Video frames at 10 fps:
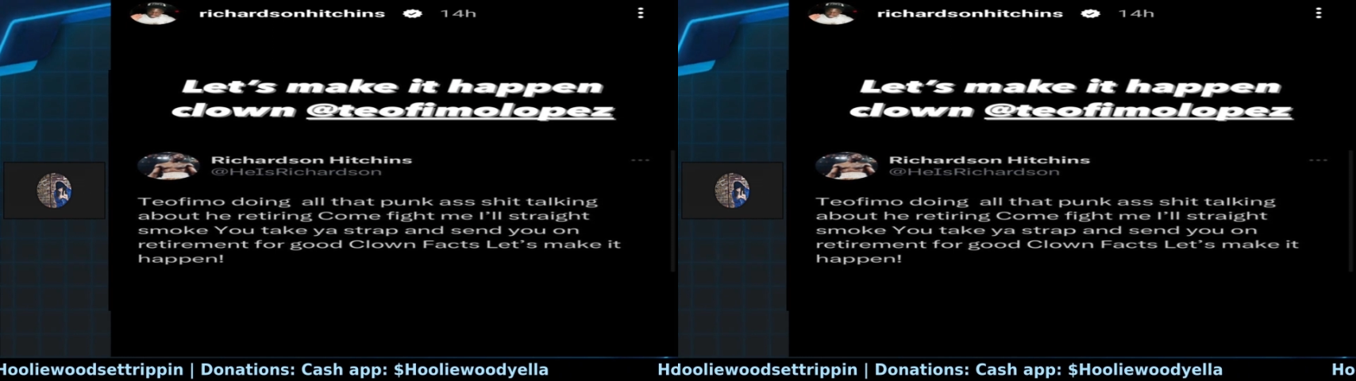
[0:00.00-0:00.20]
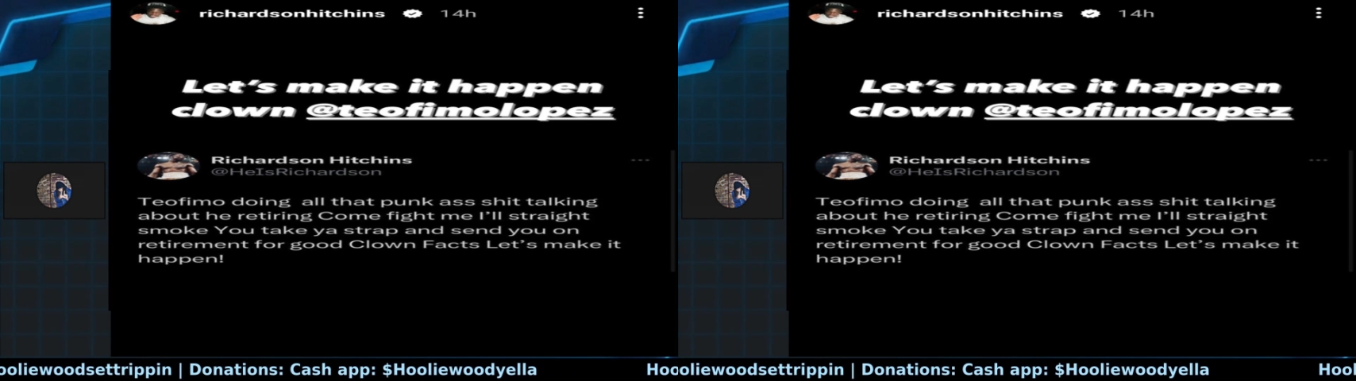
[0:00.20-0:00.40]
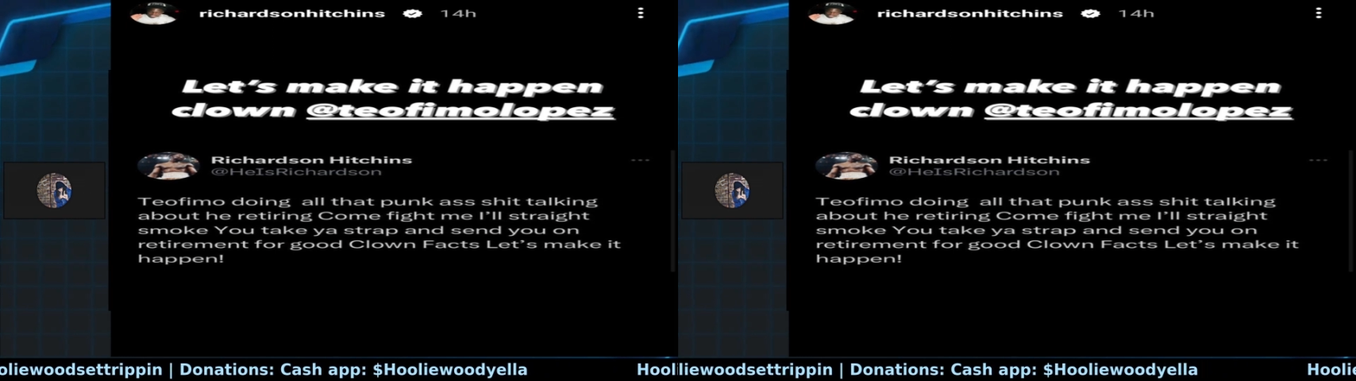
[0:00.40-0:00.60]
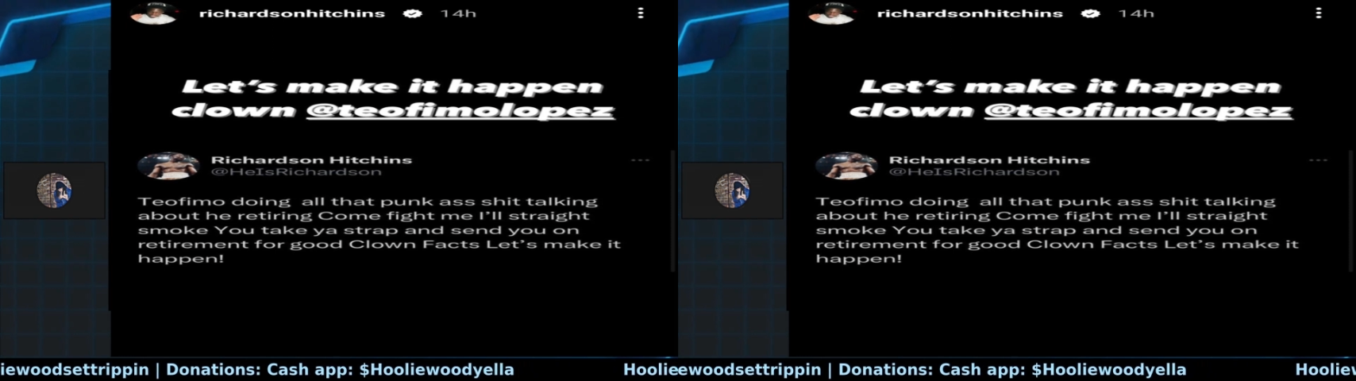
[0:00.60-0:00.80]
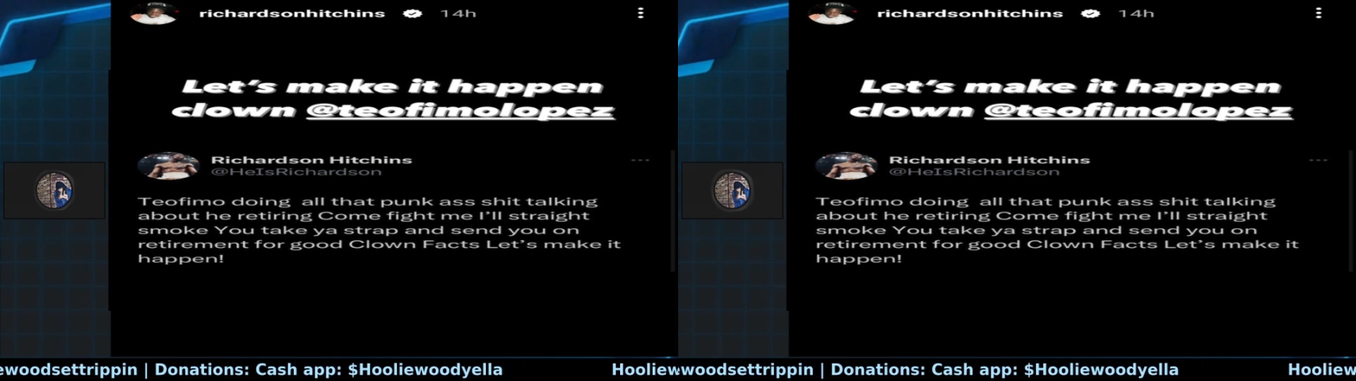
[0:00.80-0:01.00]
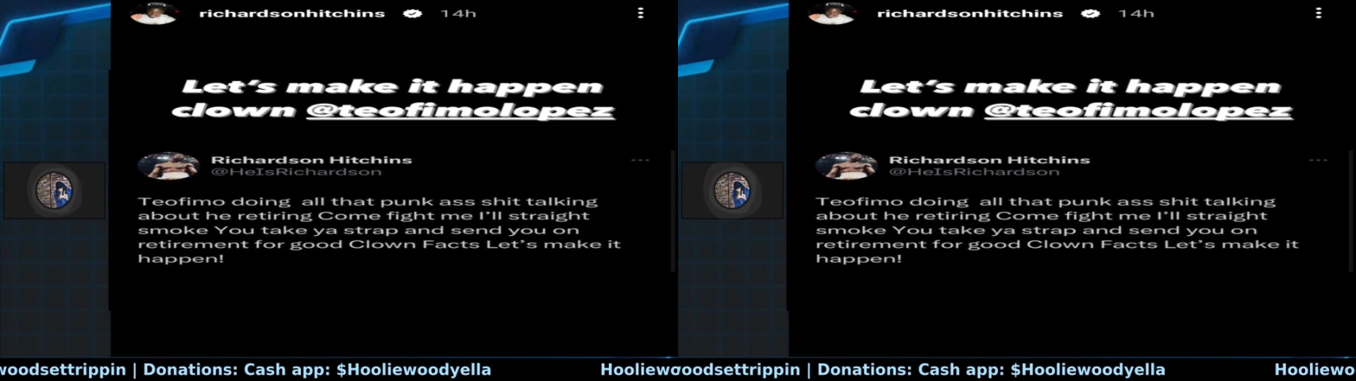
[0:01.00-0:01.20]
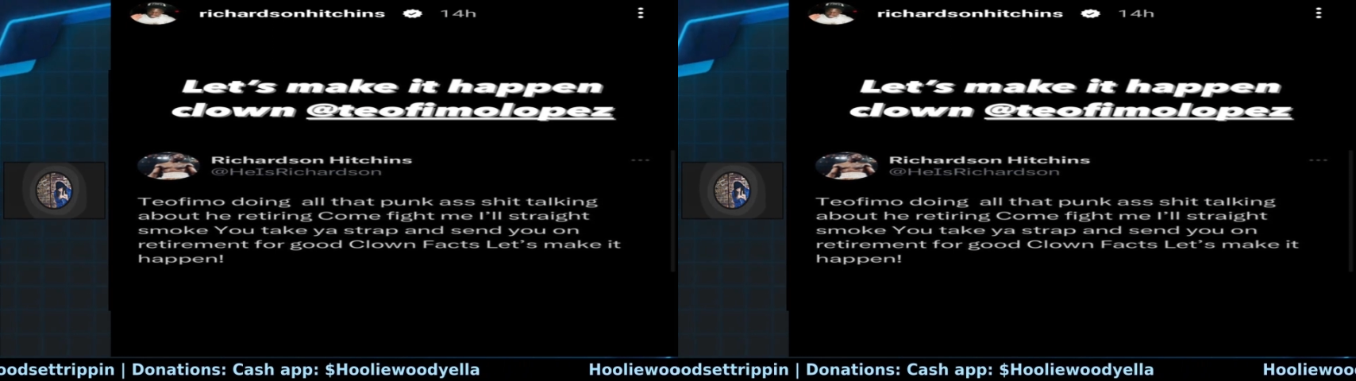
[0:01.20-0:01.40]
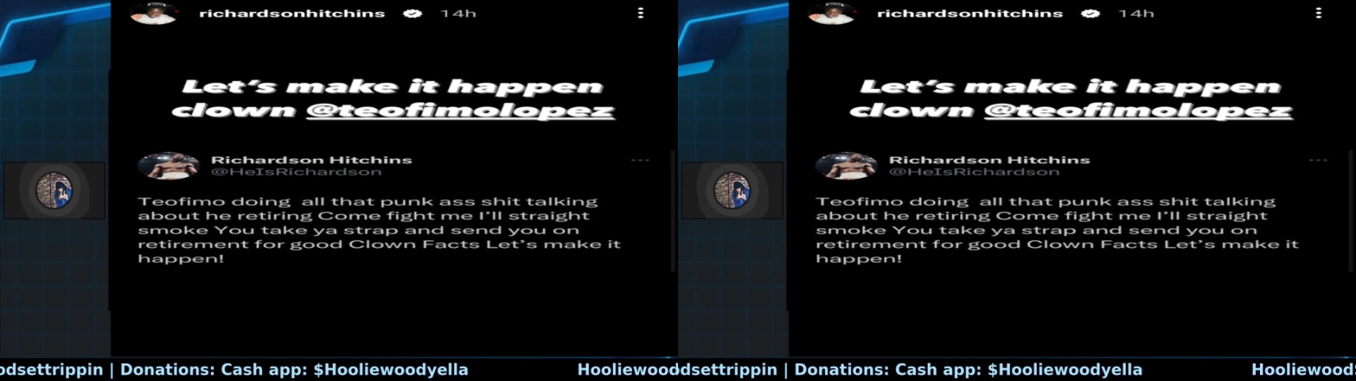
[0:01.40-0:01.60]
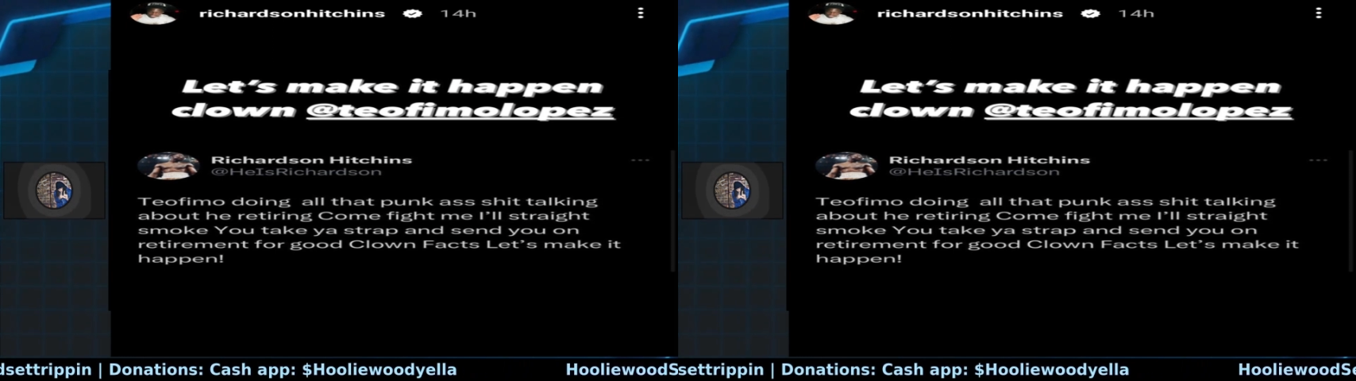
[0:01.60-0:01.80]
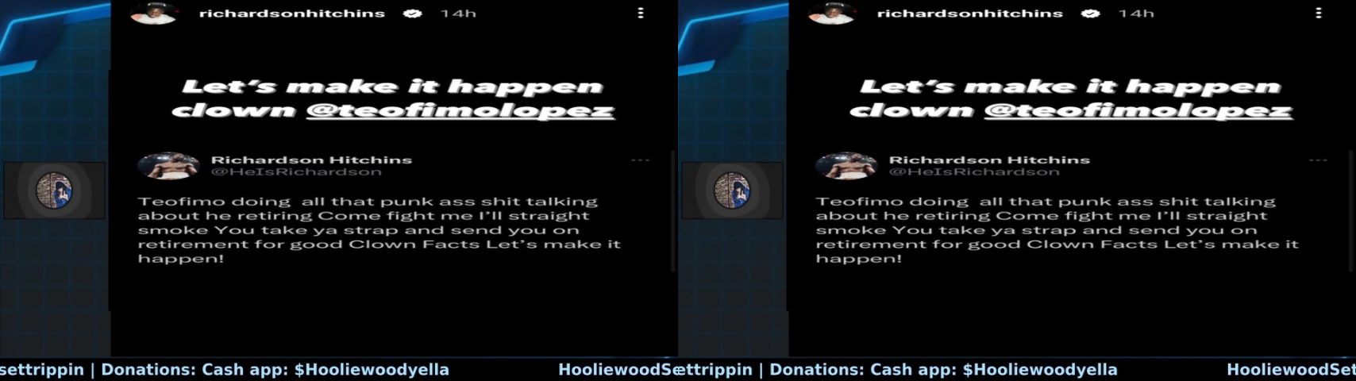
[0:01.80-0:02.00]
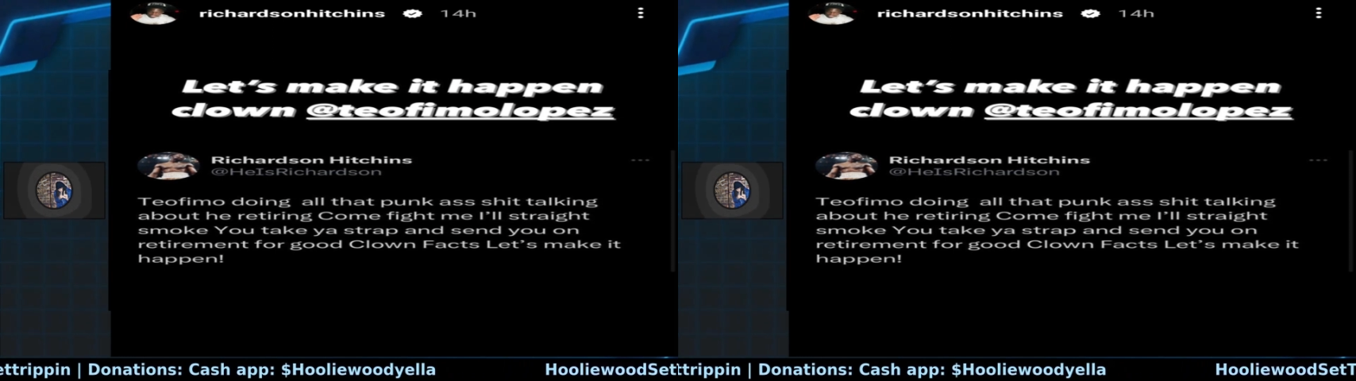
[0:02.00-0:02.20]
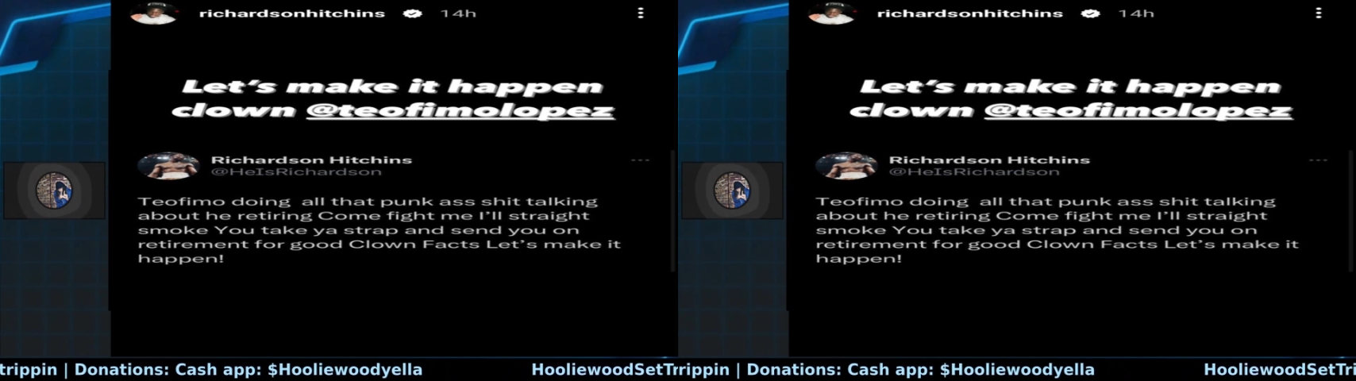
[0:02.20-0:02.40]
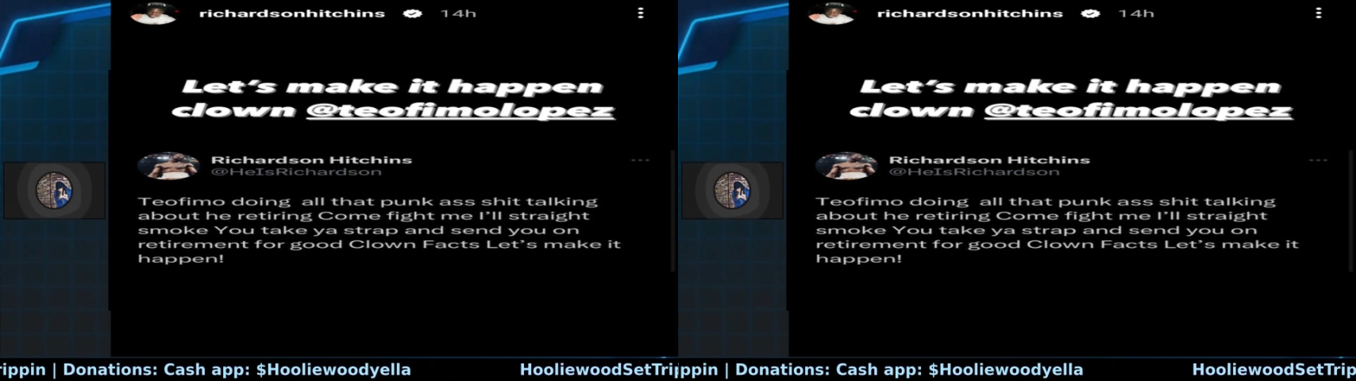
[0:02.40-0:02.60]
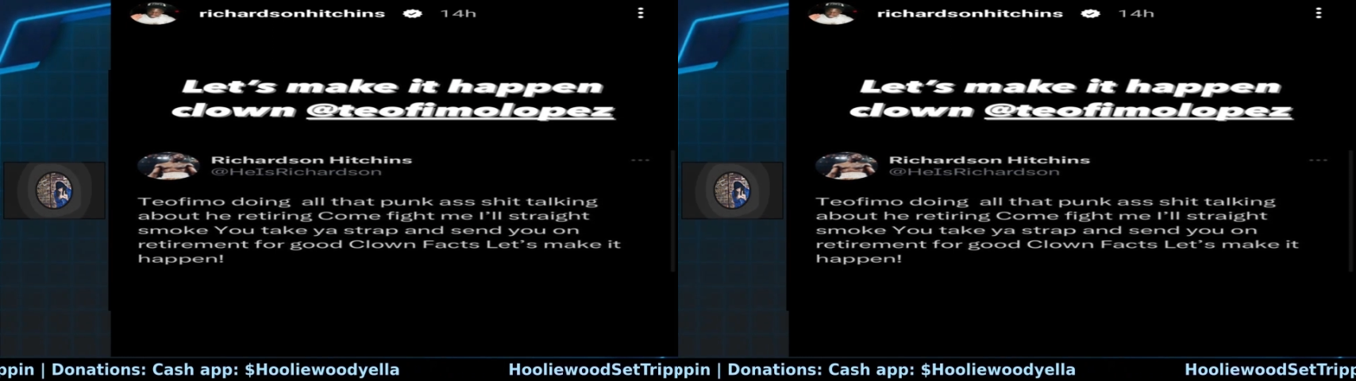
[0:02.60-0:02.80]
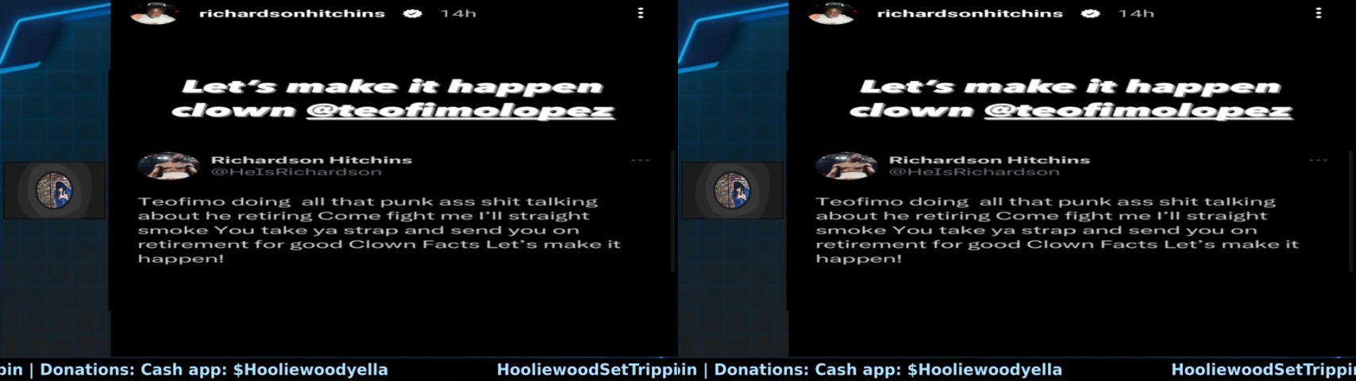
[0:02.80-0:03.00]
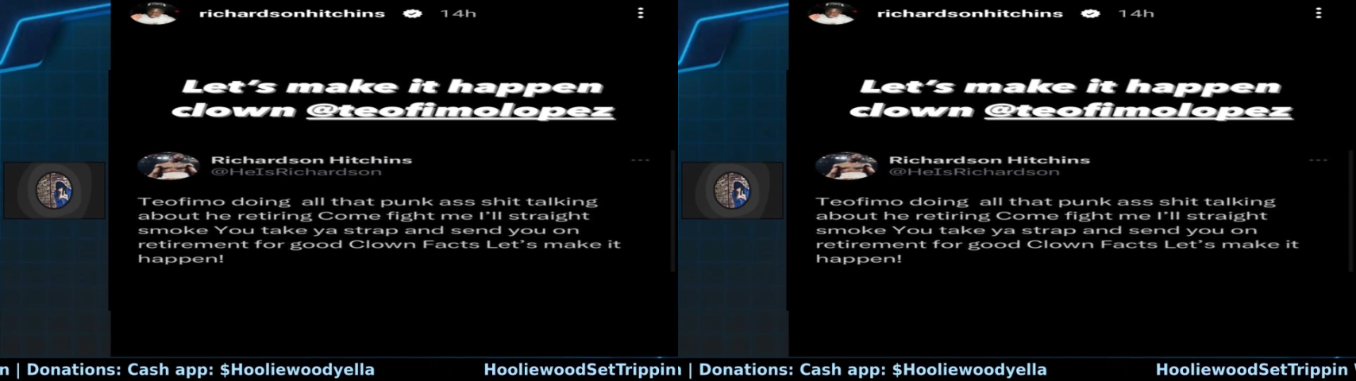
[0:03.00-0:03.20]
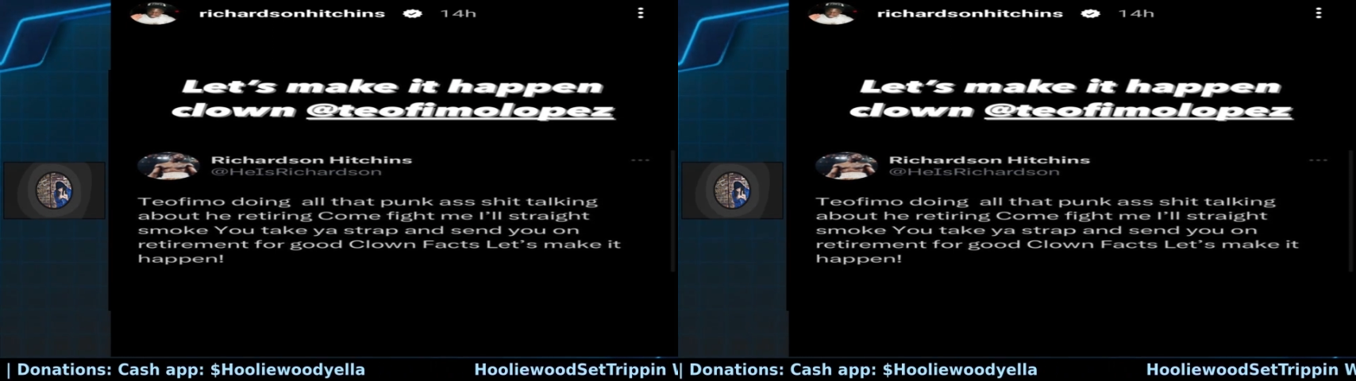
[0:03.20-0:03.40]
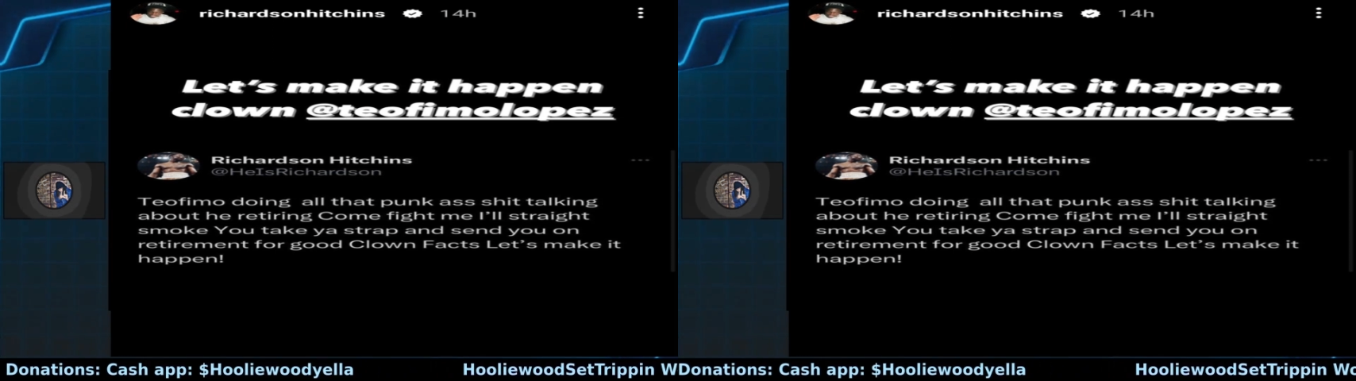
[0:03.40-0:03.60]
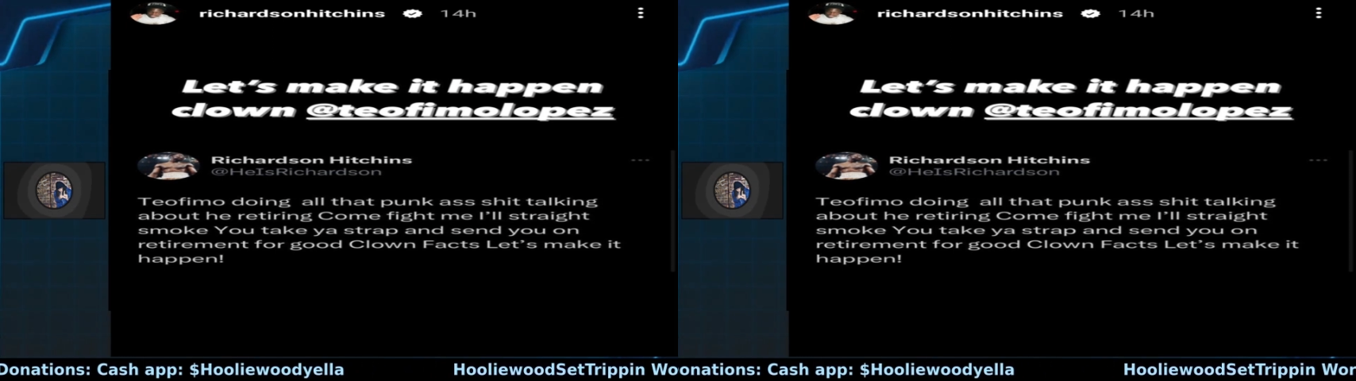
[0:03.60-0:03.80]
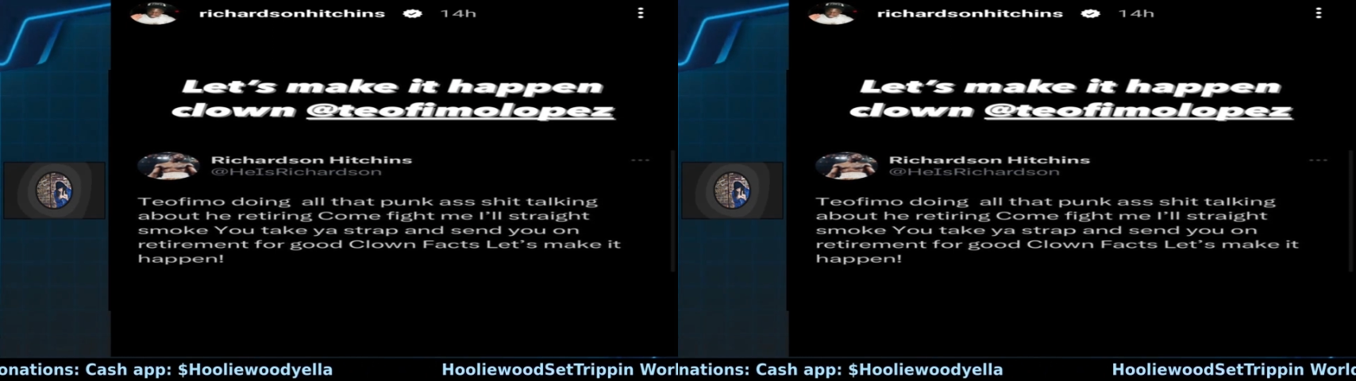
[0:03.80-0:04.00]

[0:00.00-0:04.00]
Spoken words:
[unreadable: no face in view]